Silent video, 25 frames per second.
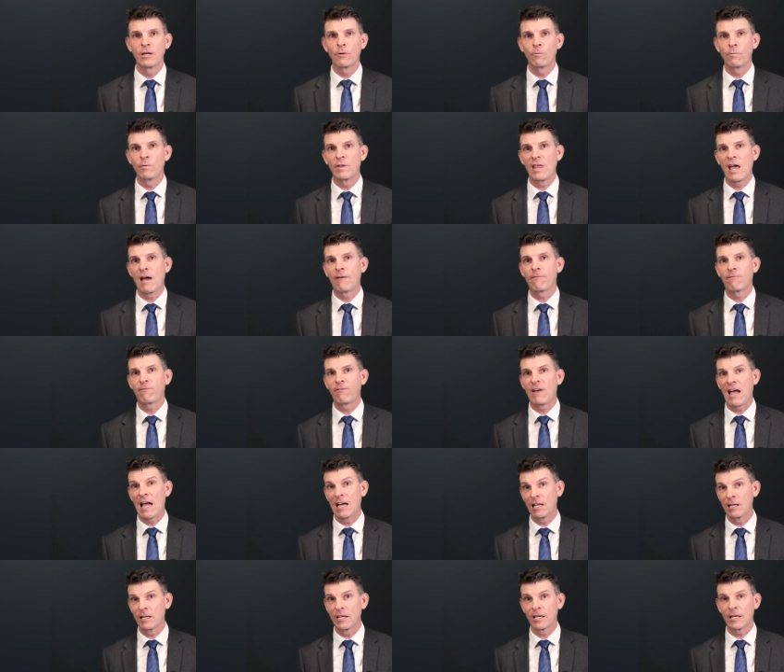without
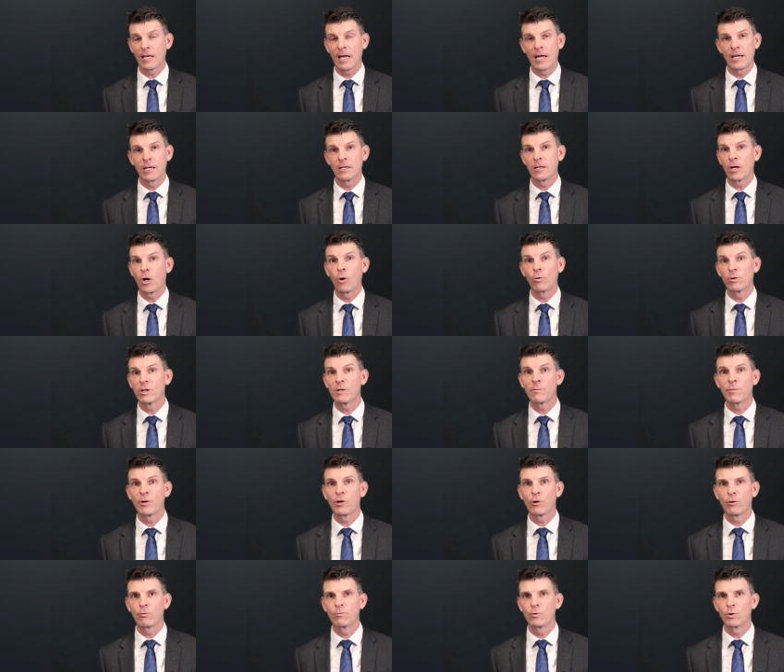failing a holding
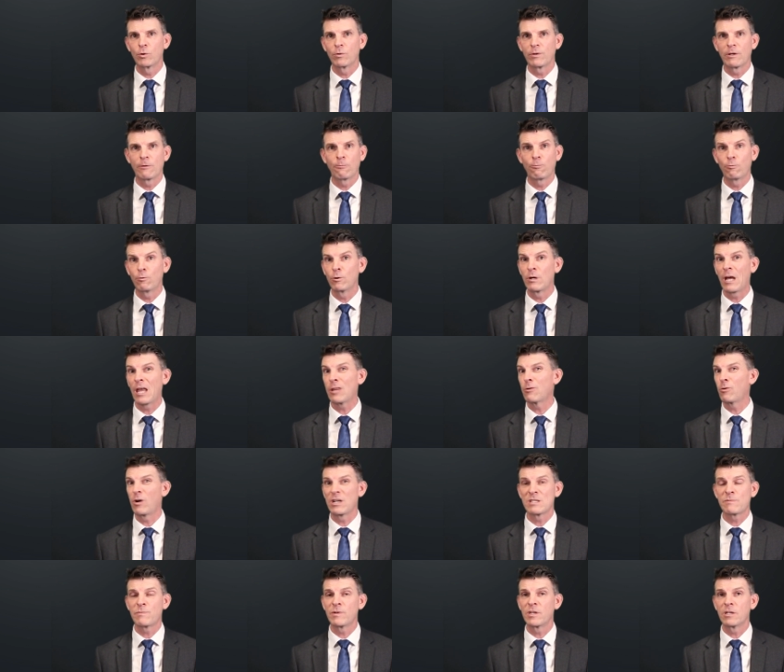period rule that would
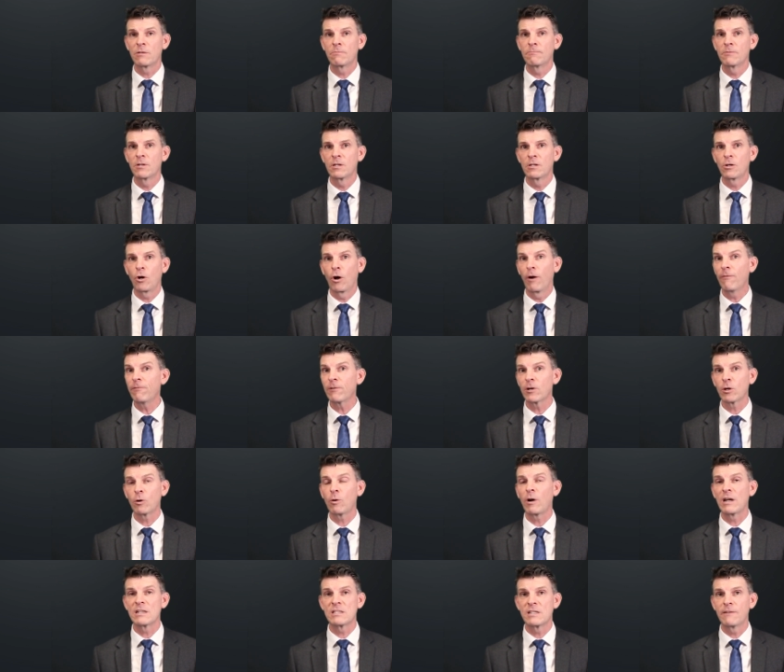otherwise be often
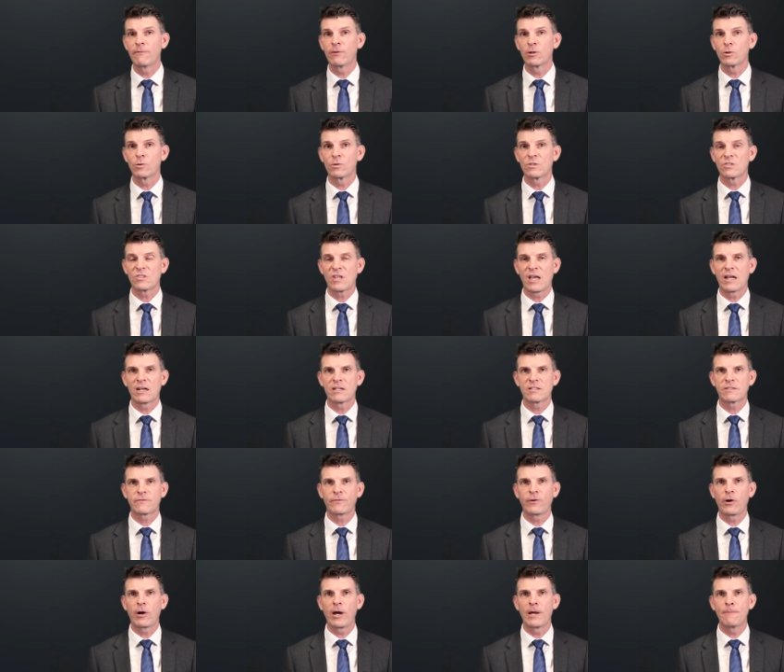quite difficult to
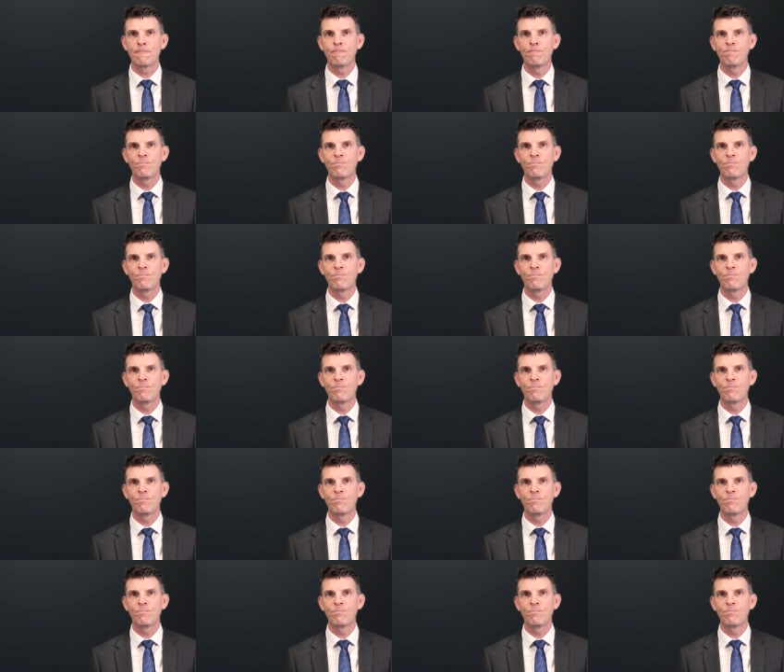satisfy.